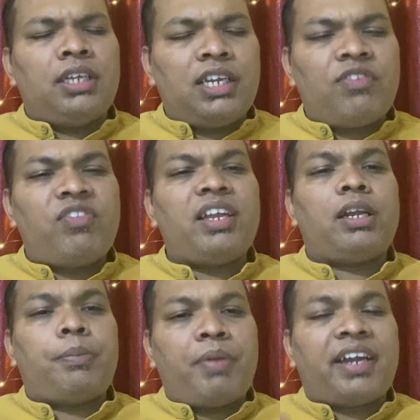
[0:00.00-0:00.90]

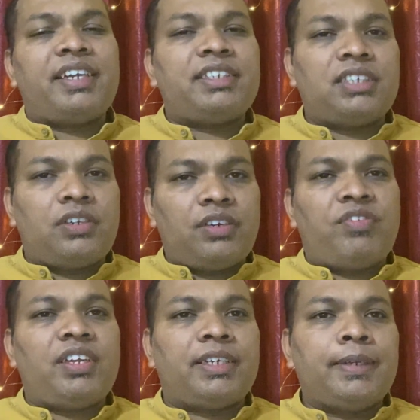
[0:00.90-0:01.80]
reflect, practice, and
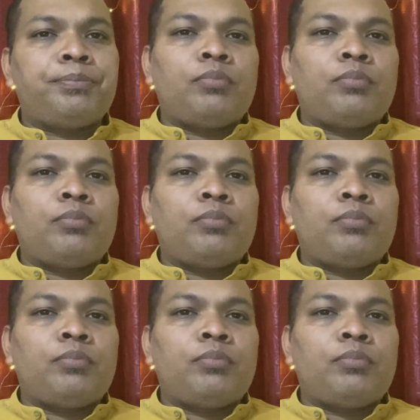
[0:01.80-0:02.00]
reflect,